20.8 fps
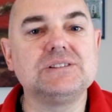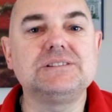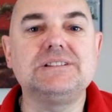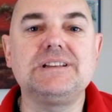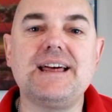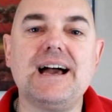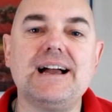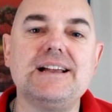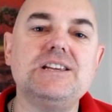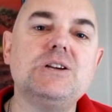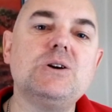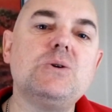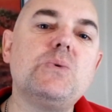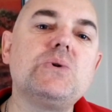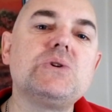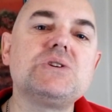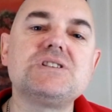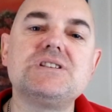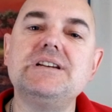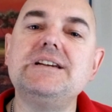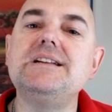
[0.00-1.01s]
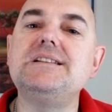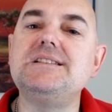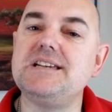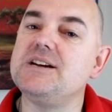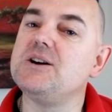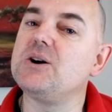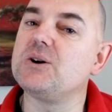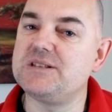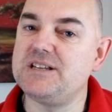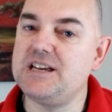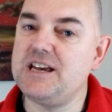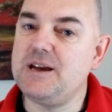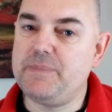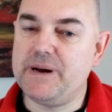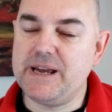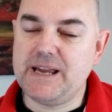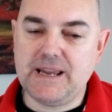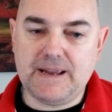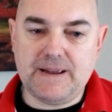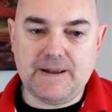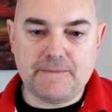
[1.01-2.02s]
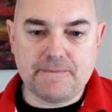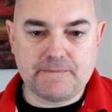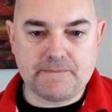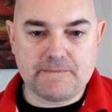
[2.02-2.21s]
under that you will see TOTP.